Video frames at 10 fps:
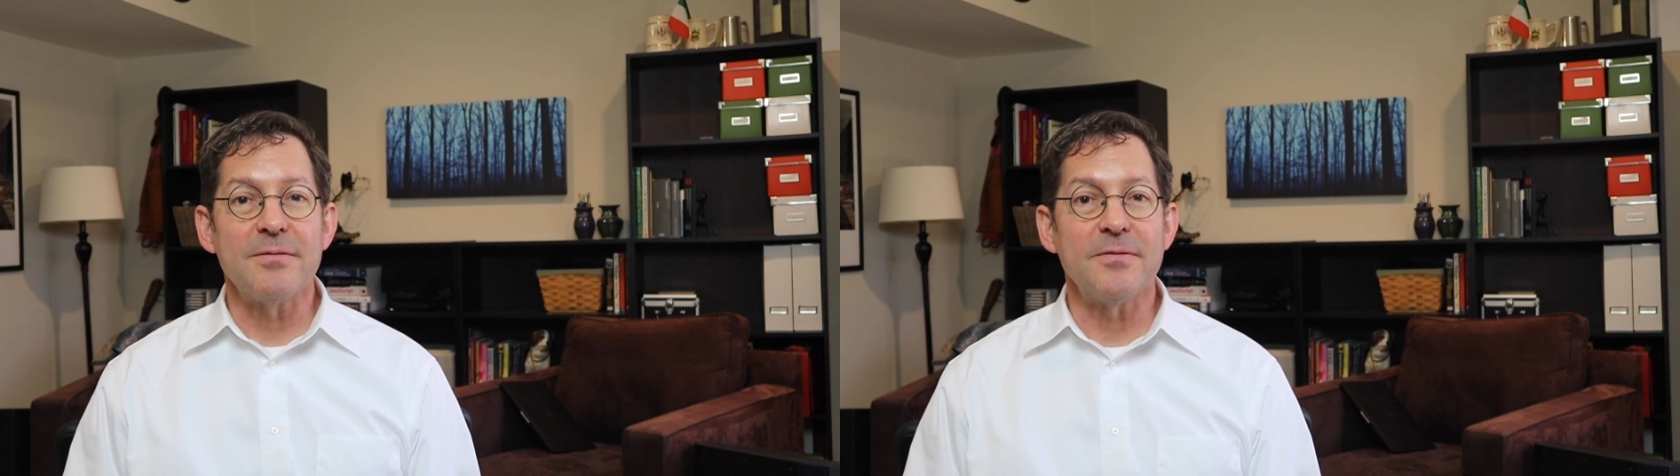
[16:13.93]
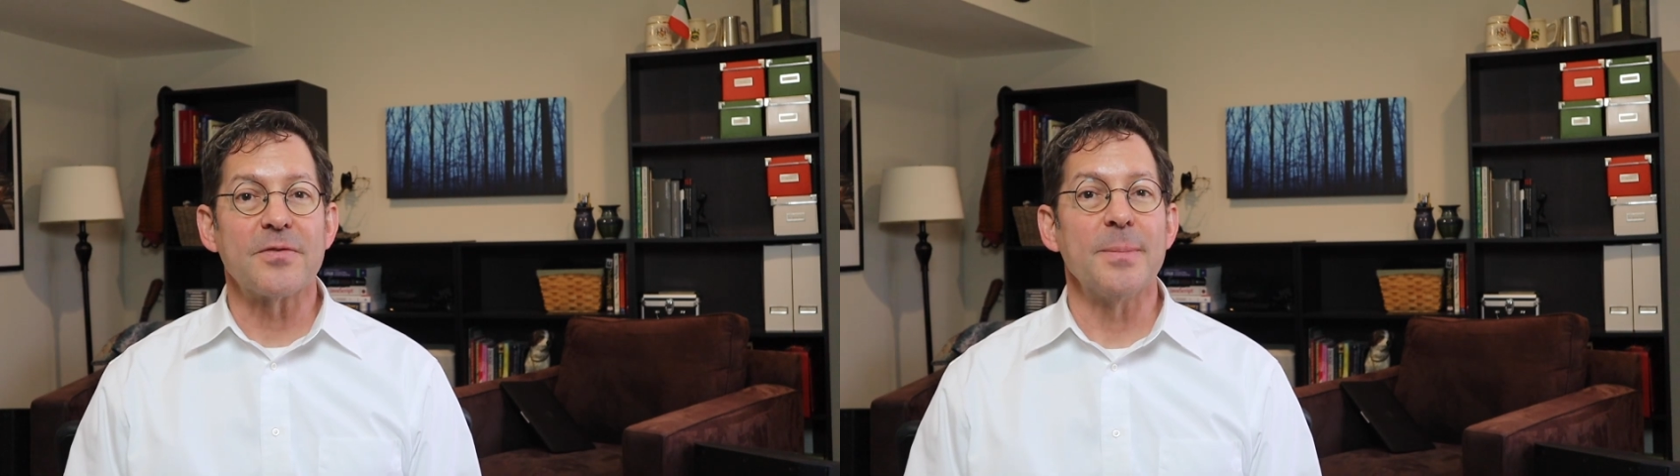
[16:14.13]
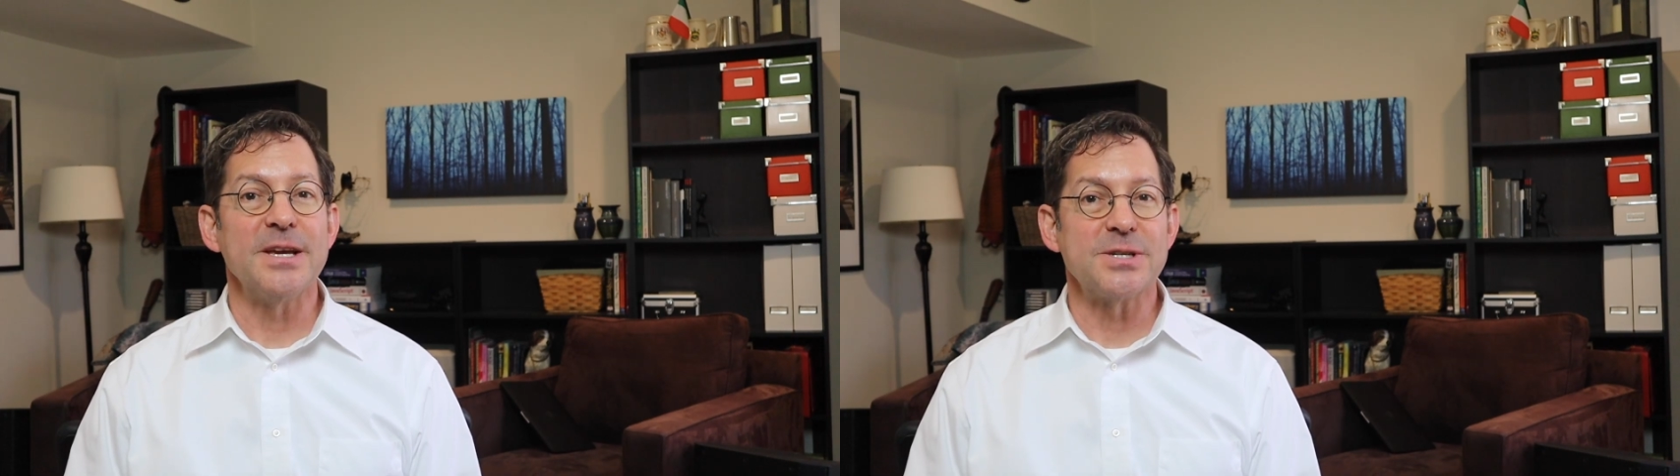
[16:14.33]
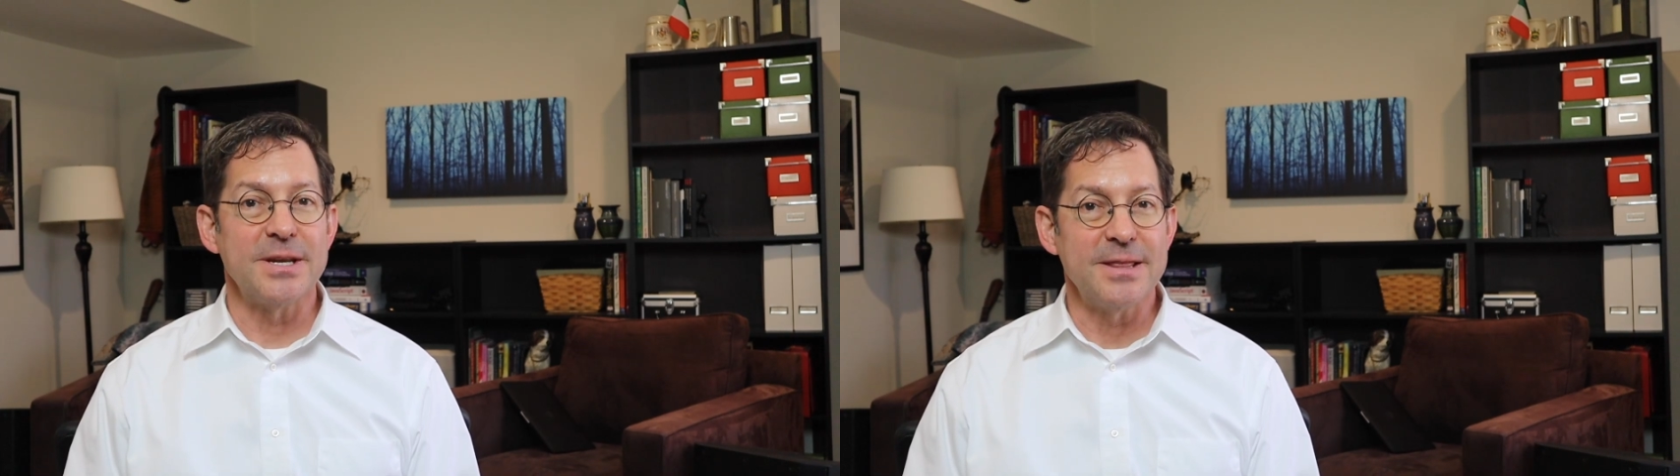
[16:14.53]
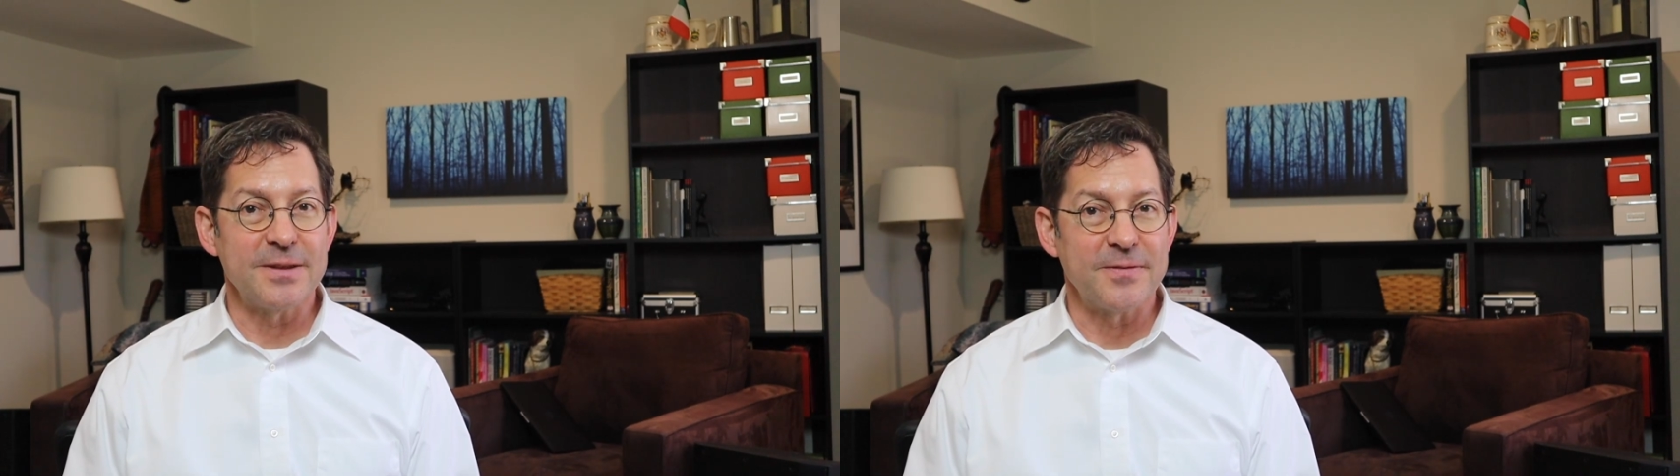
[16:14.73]
information
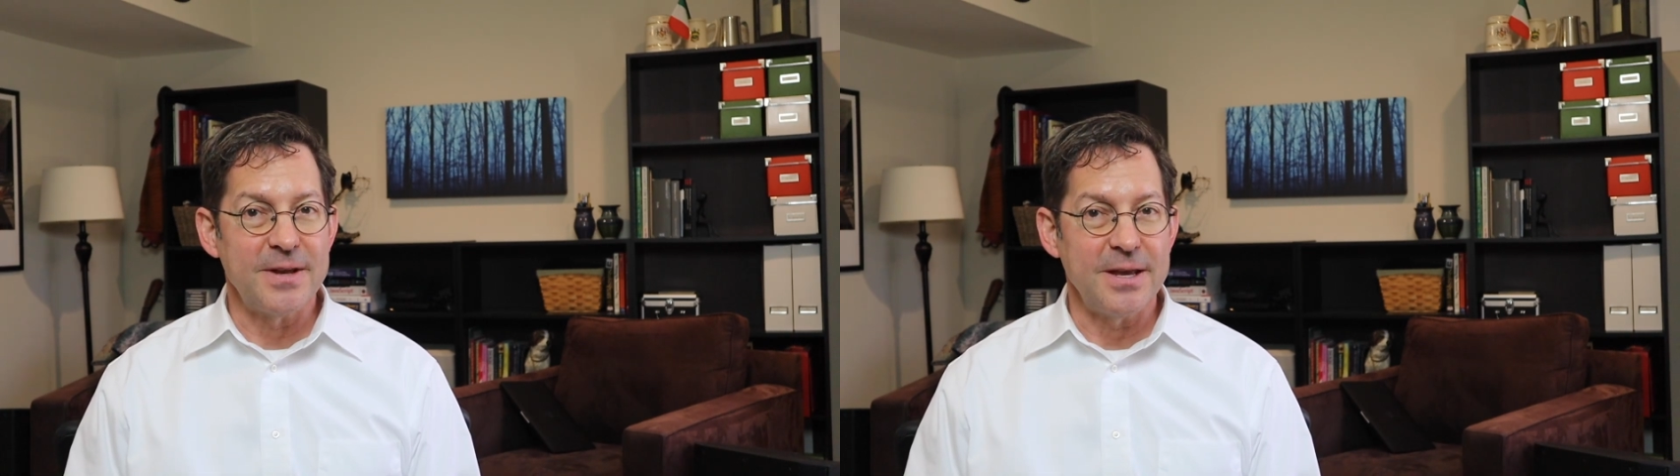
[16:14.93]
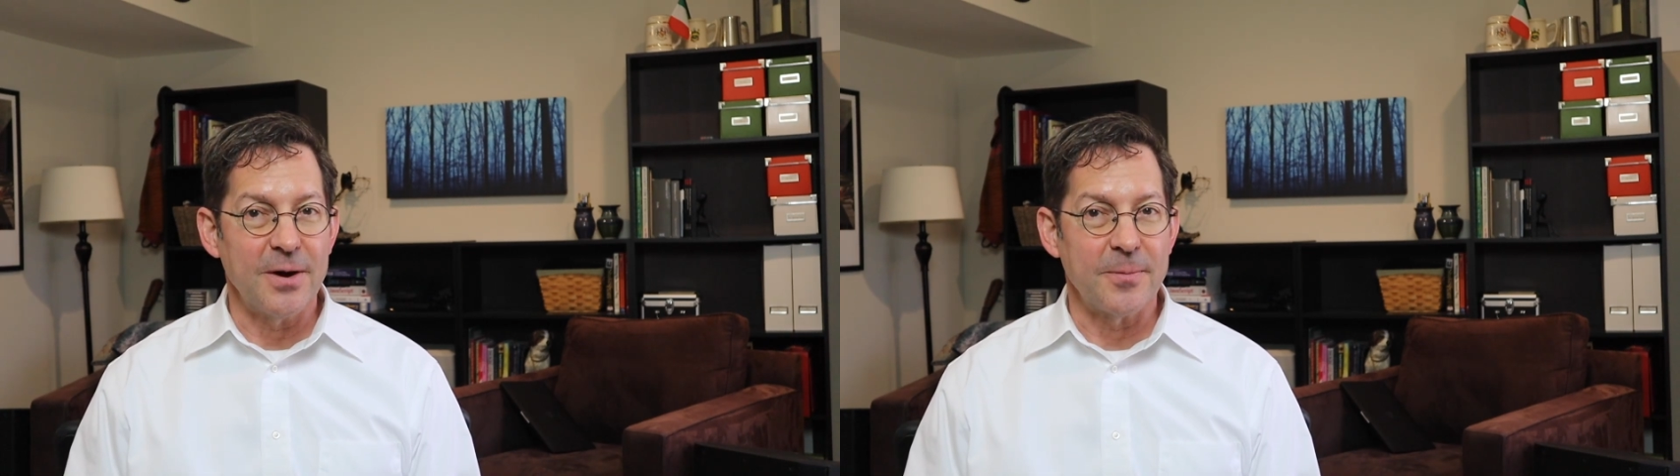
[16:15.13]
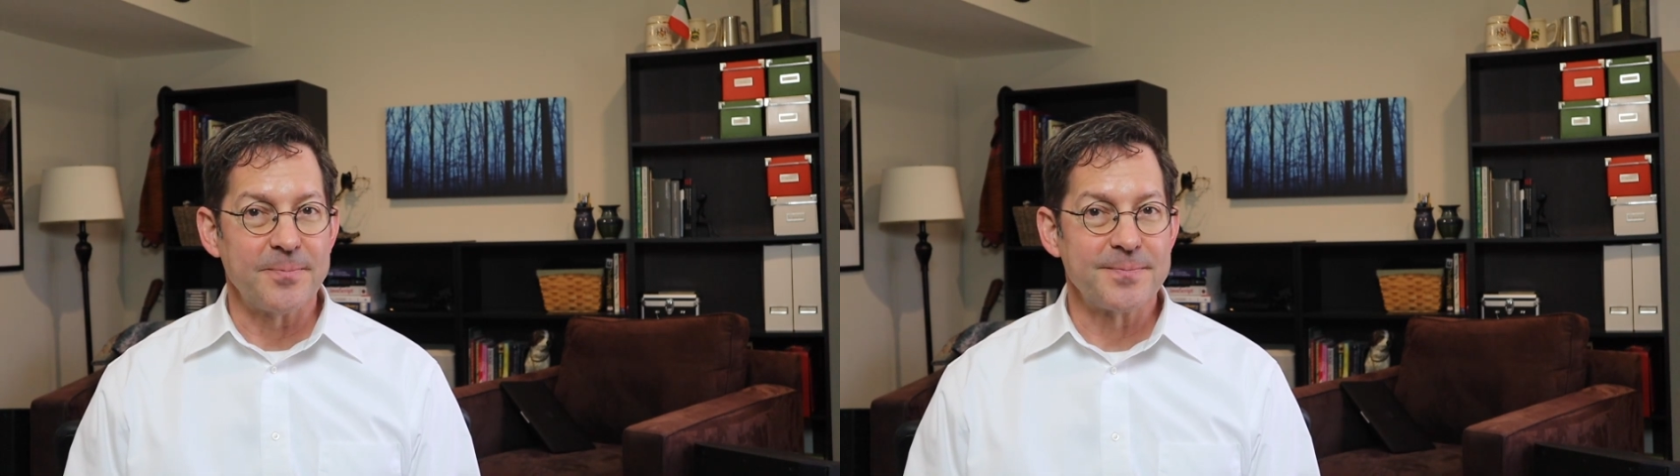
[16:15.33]
in this video.